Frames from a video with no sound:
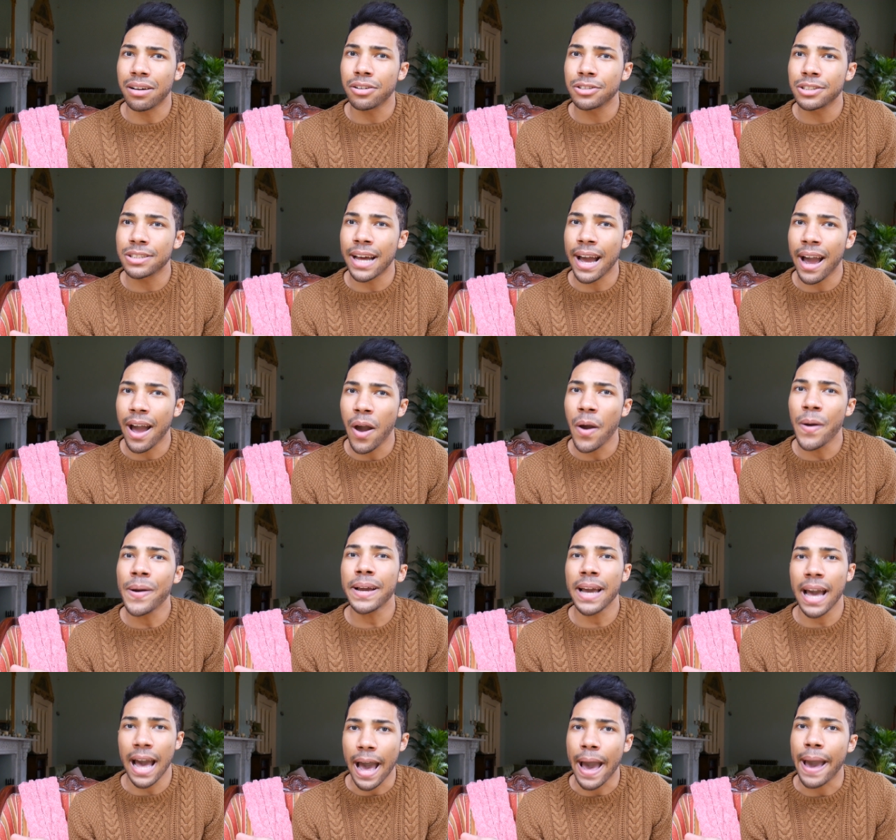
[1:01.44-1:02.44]
I was like,
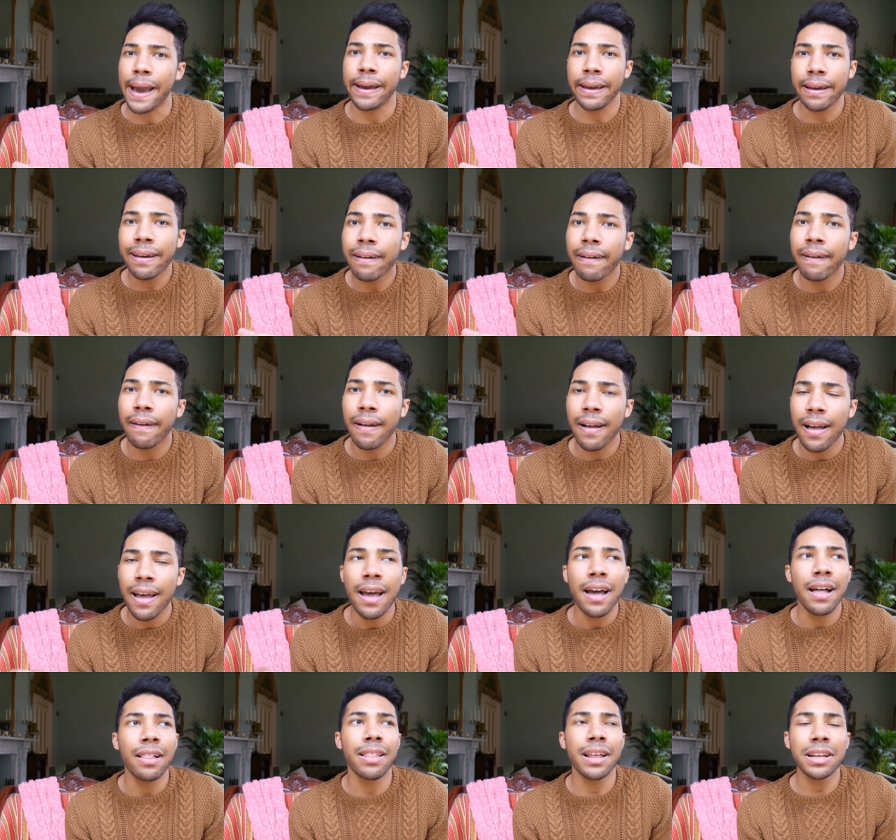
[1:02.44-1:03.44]
okay
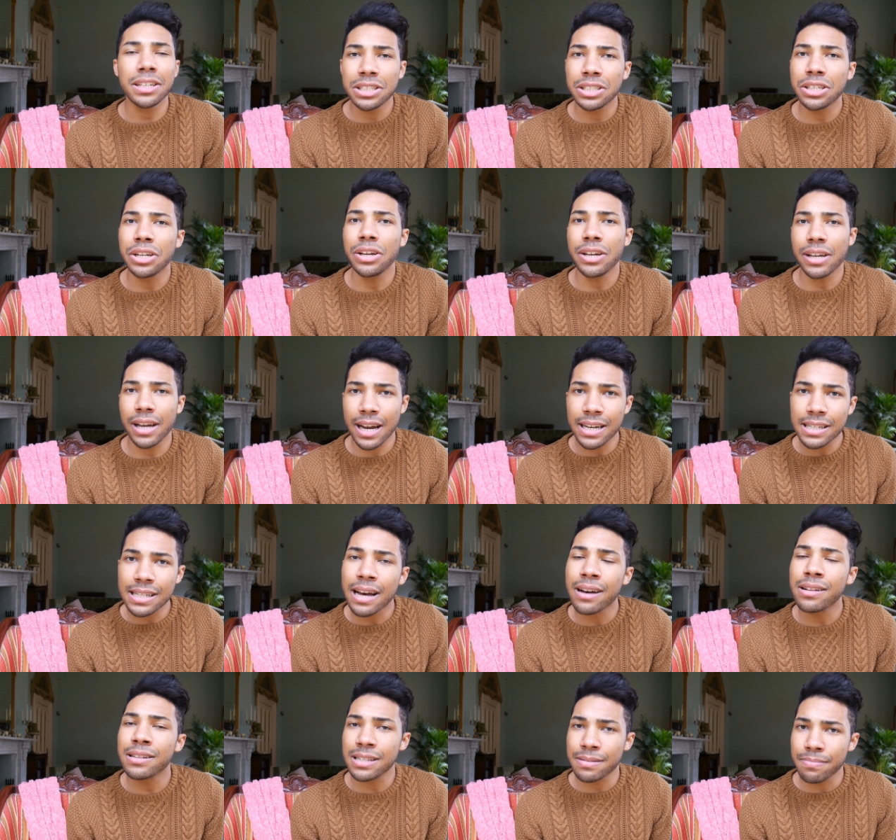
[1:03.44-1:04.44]
let's show you guys
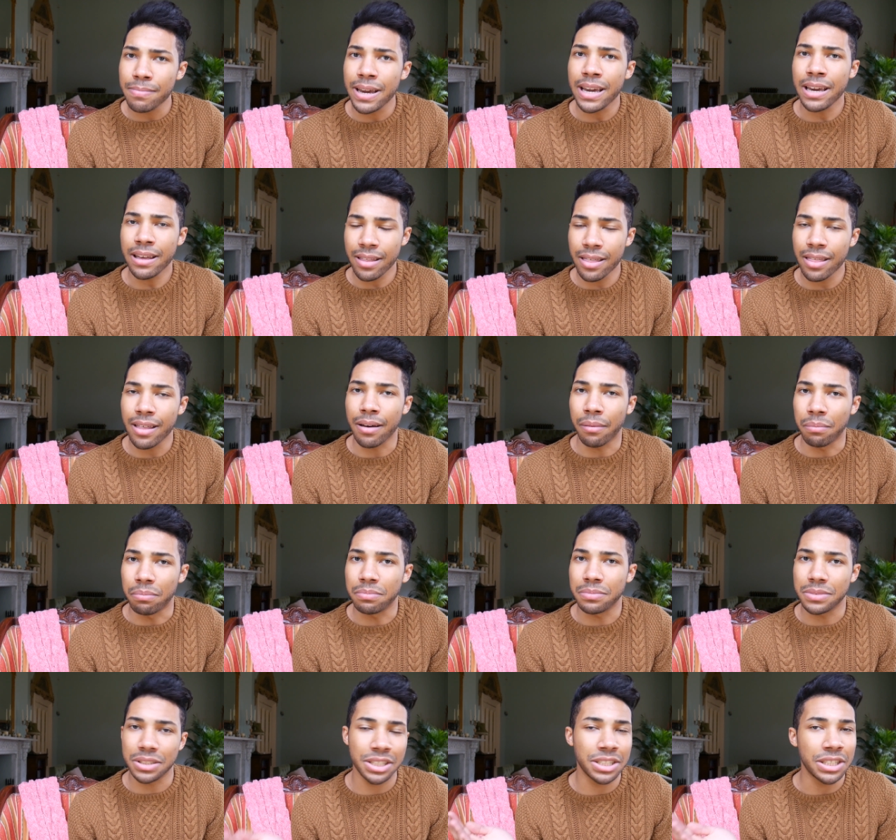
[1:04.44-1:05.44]
how to make
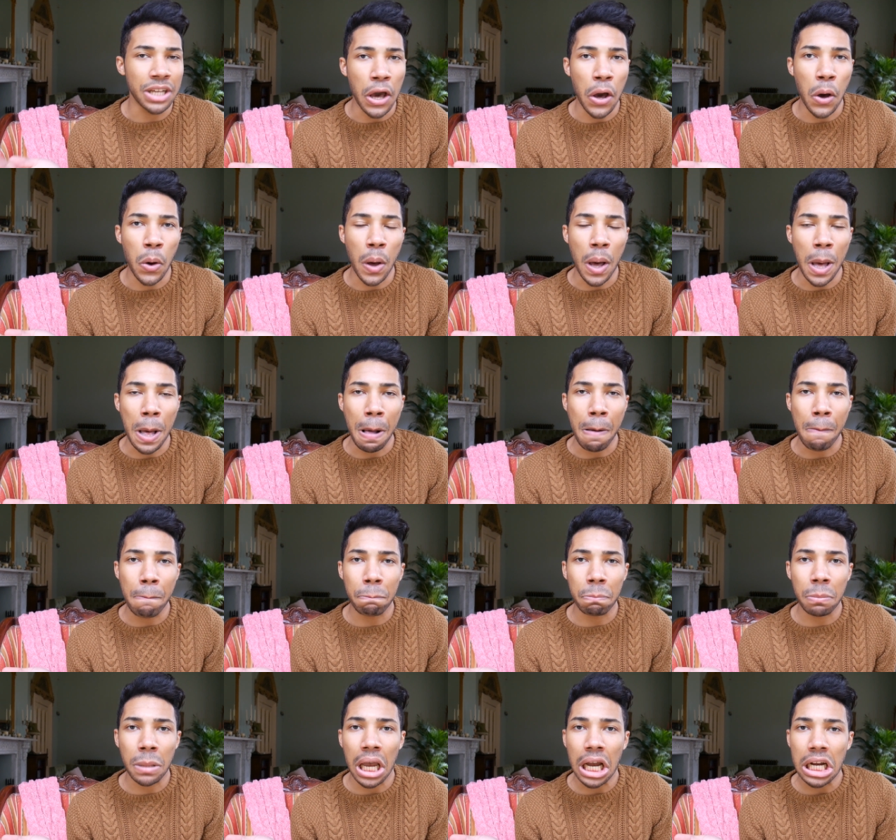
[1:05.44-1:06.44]
them. So,
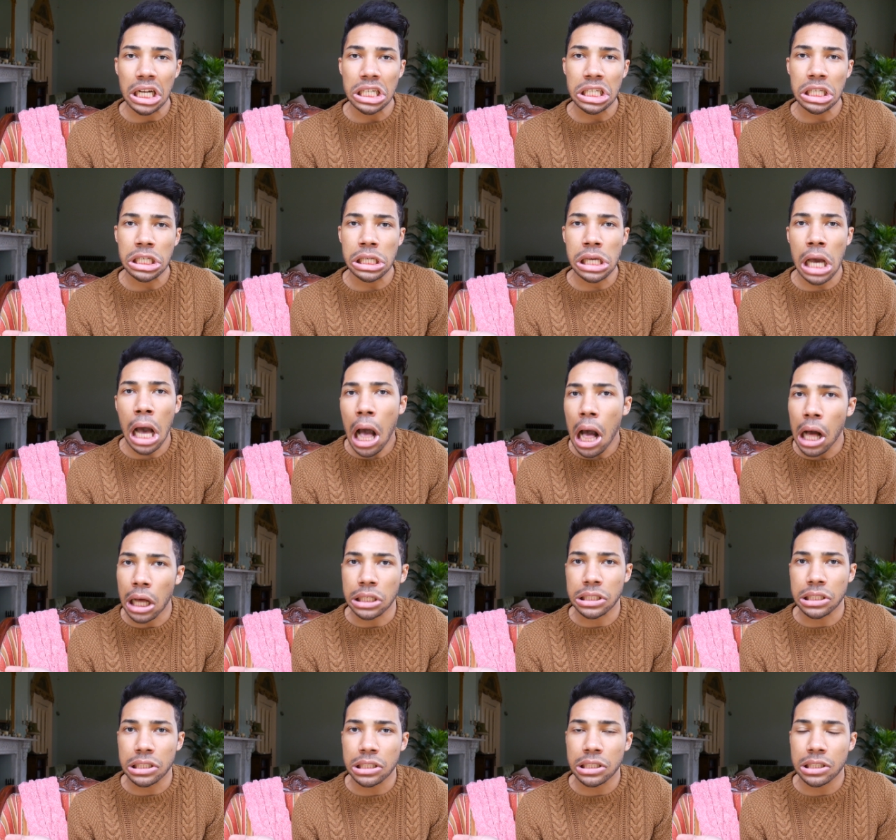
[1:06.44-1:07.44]
um,
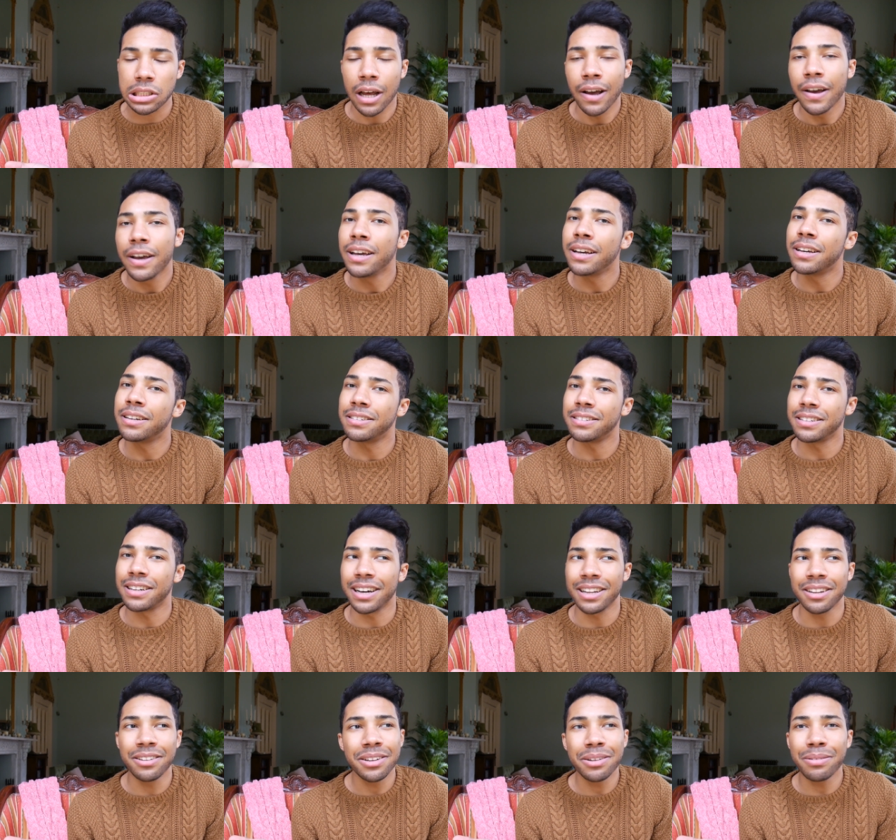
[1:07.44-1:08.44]
yes.
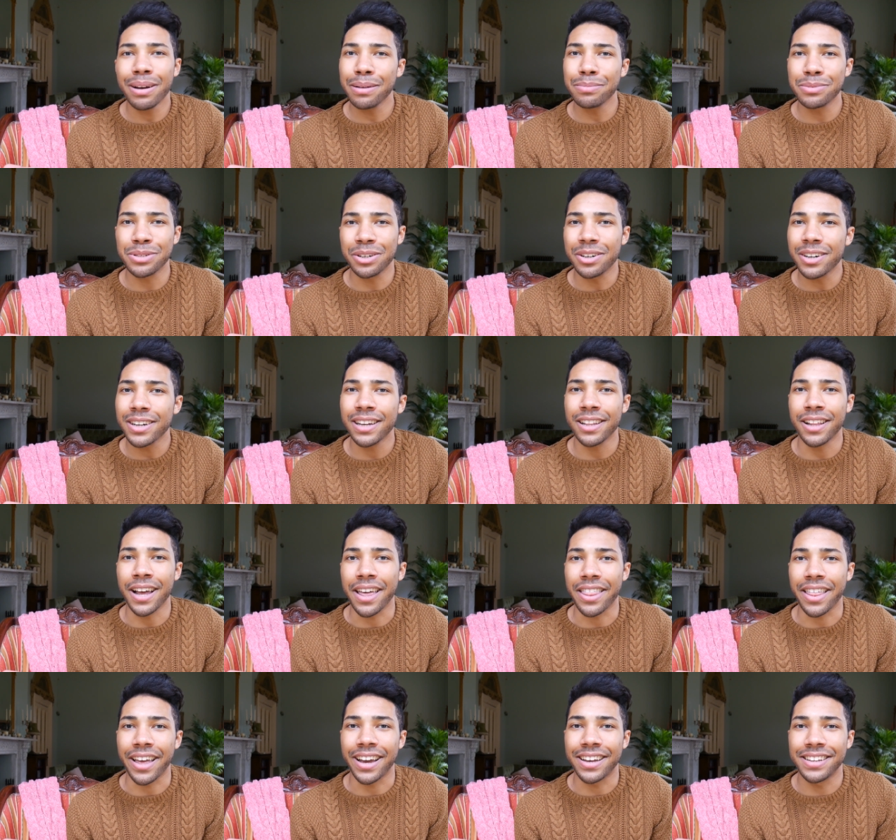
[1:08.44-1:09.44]
I don't know why I'm talking
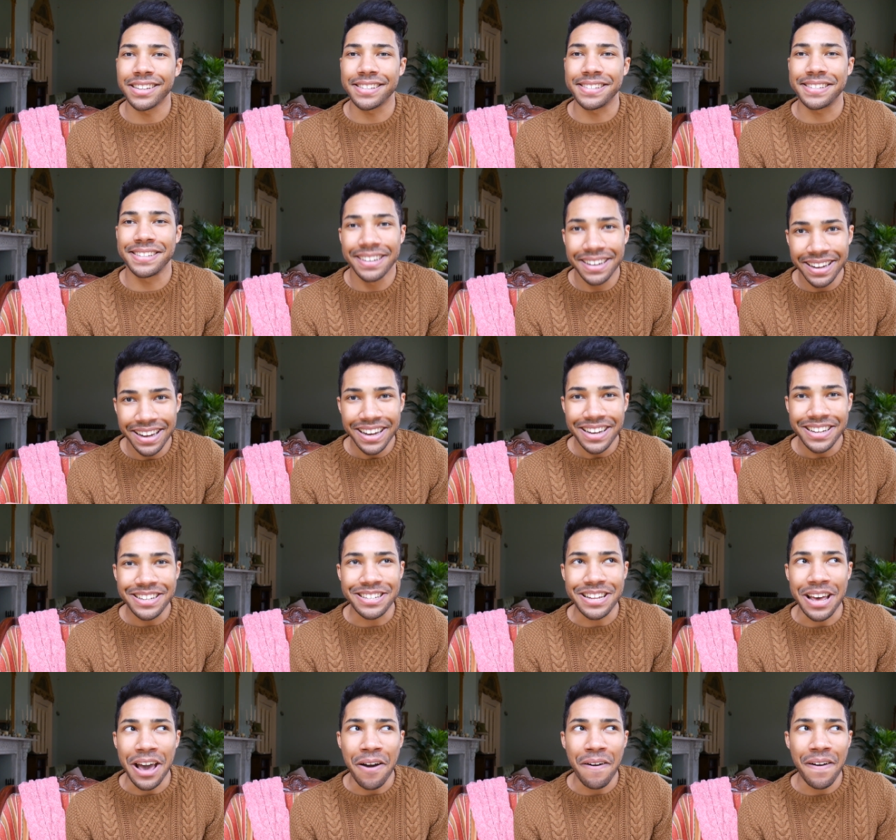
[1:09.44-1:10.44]
like this.
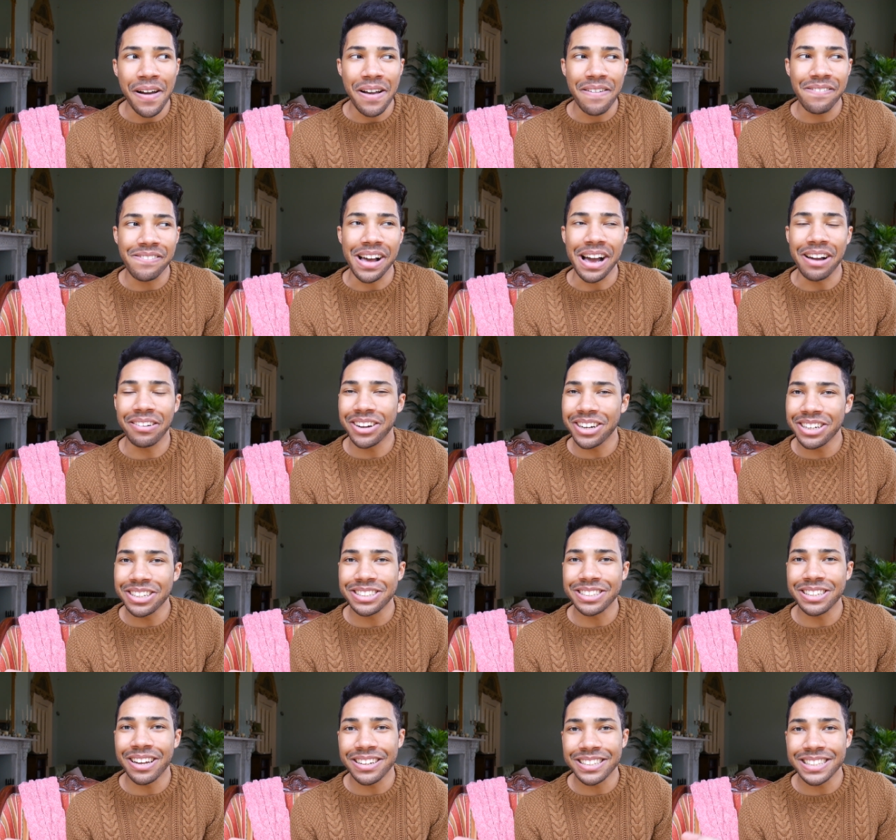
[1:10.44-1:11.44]
So, um, I'm gonna
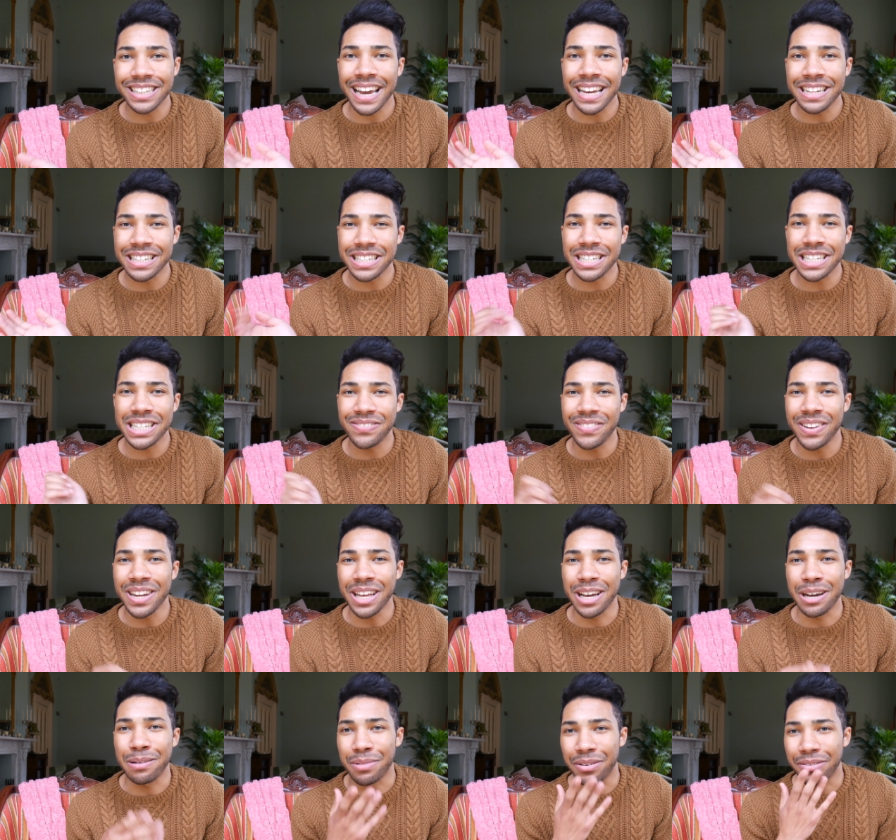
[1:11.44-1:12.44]
start to get into this
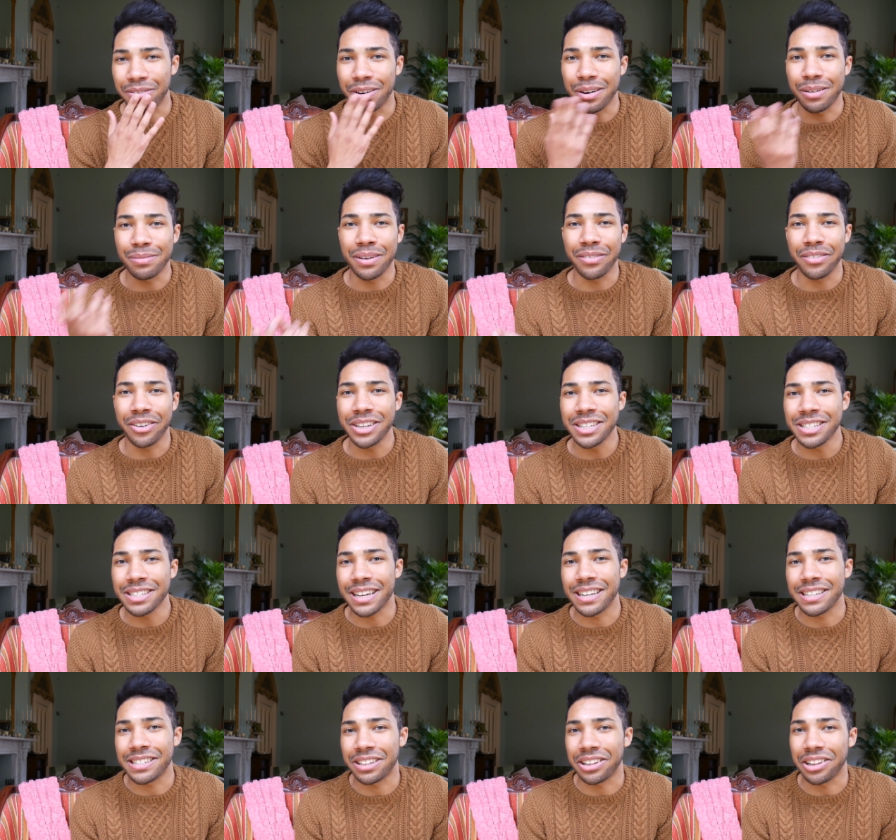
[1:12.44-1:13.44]
video before my voice
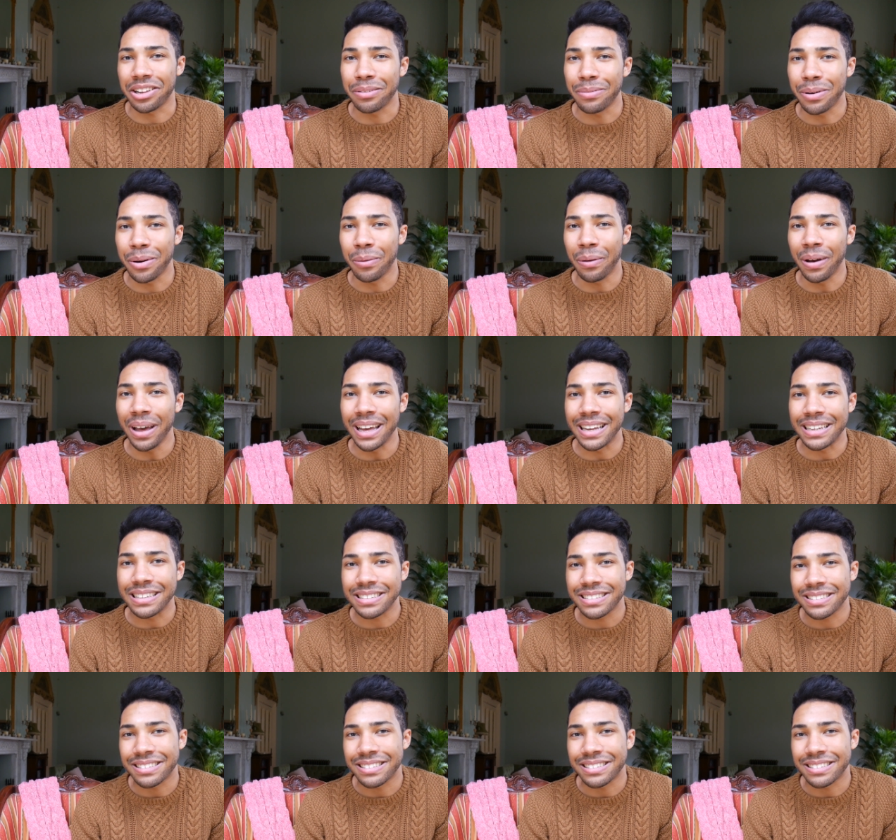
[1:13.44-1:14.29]
gets a little bit weird.